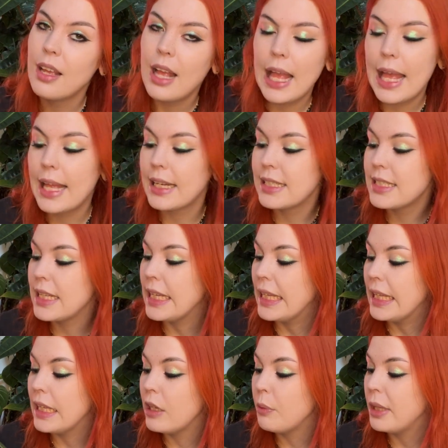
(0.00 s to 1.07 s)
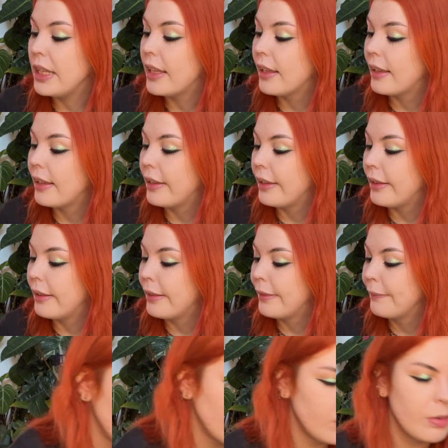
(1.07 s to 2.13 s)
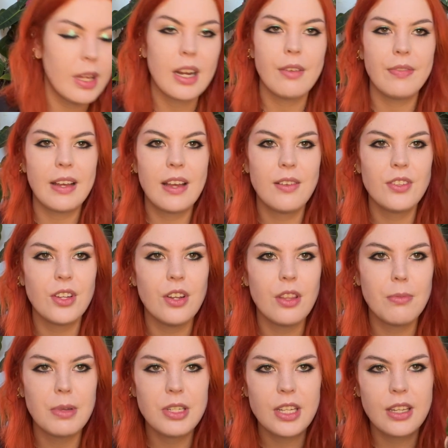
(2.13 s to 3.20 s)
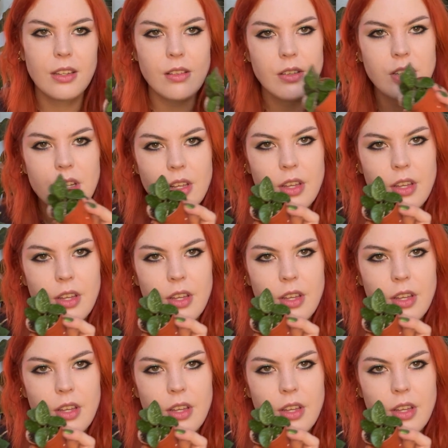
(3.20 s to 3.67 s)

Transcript: And here we are. Oh, and I found another Matilde.